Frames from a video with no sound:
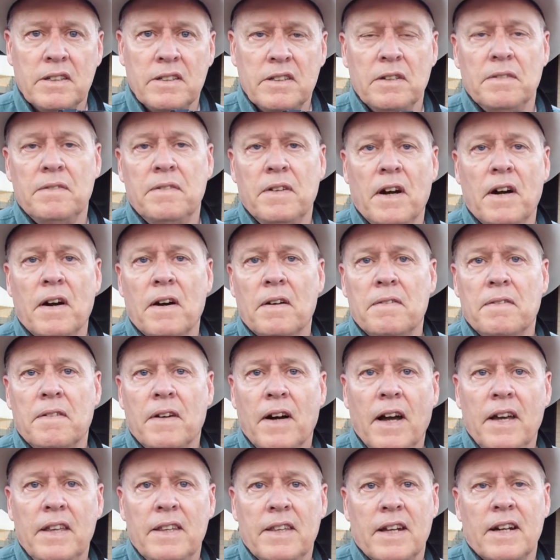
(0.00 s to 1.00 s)
to
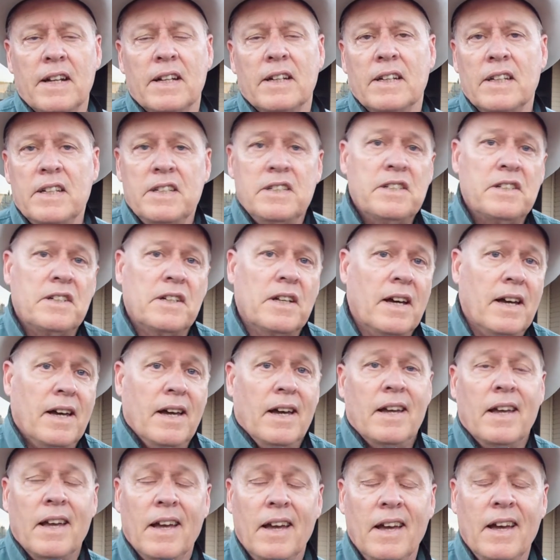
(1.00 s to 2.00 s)
verify that at least
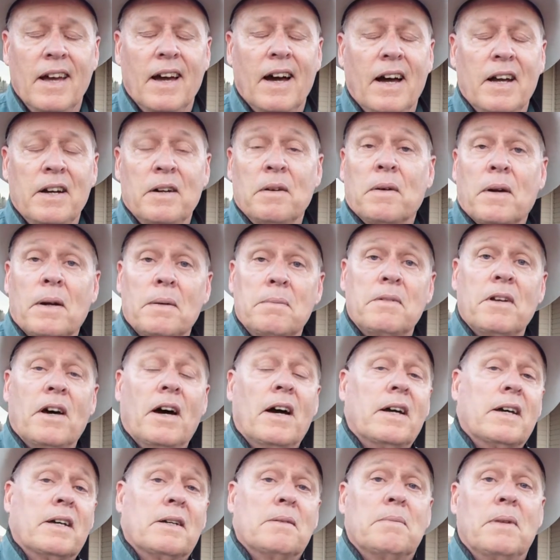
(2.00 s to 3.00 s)
I know what I'm talking